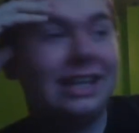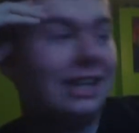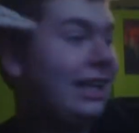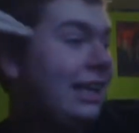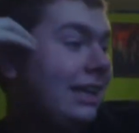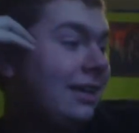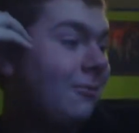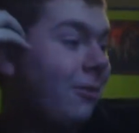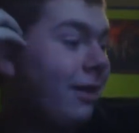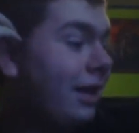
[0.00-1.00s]
Like,
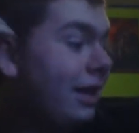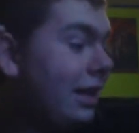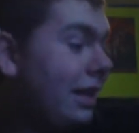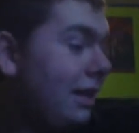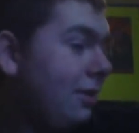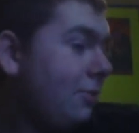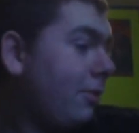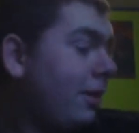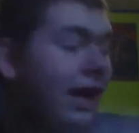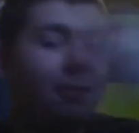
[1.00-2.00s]
what
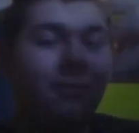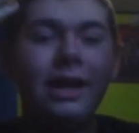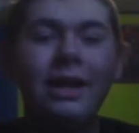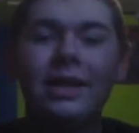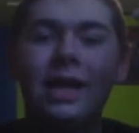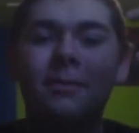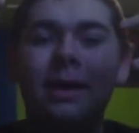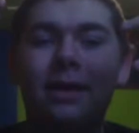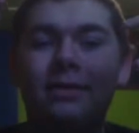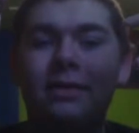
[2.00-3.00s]
I love
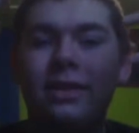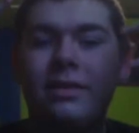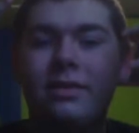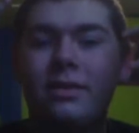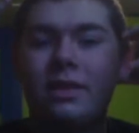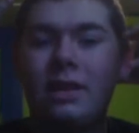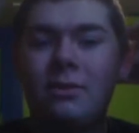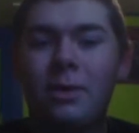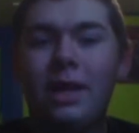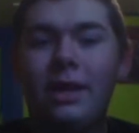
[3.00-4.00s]
about this as
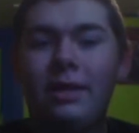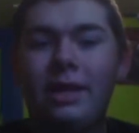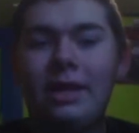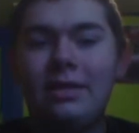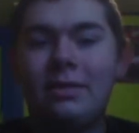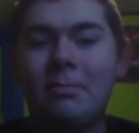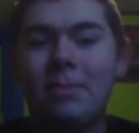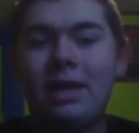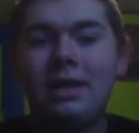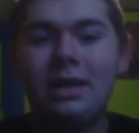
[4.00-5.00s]
well is
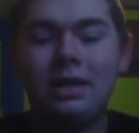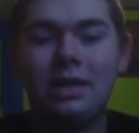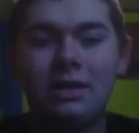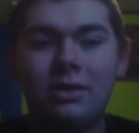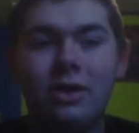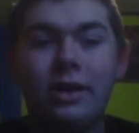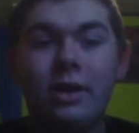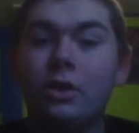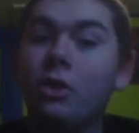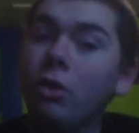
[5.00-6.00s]
Penny and
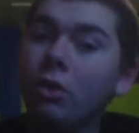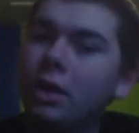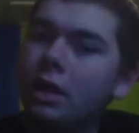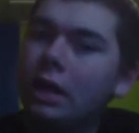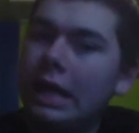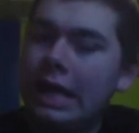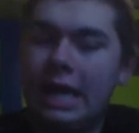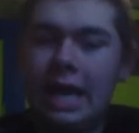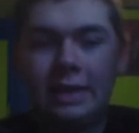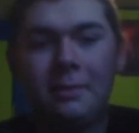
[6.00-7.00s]
Stalking, they're
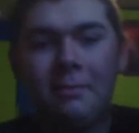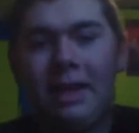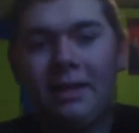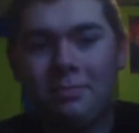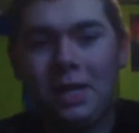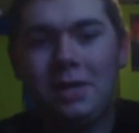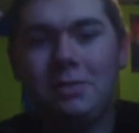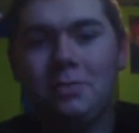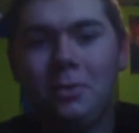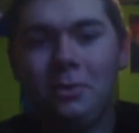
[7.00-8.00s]
not the best
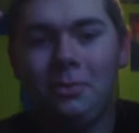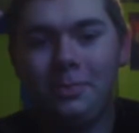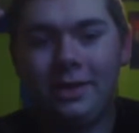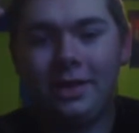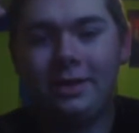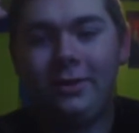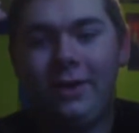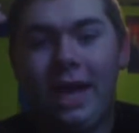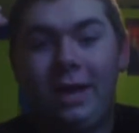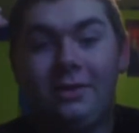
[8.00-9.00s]
people, but
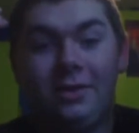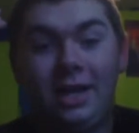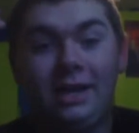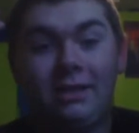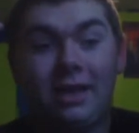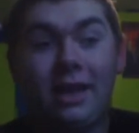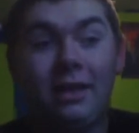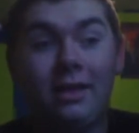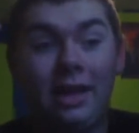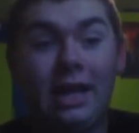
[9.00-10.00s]
they're entertaining as
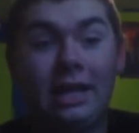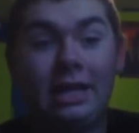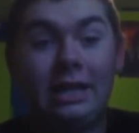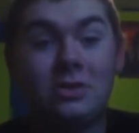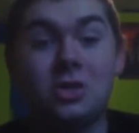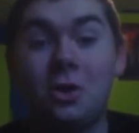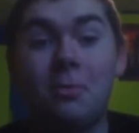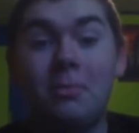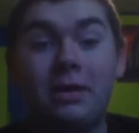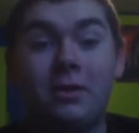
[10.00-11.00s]
hell, and the show
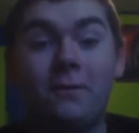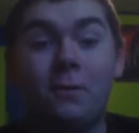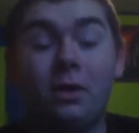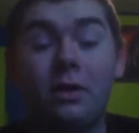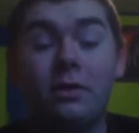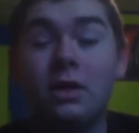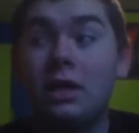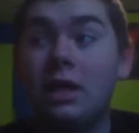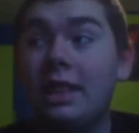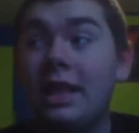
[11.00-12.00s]
makes up for it, because
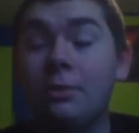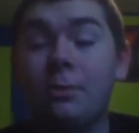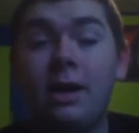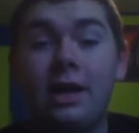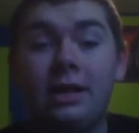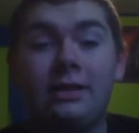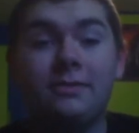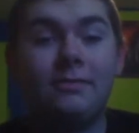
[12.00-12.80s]
that's why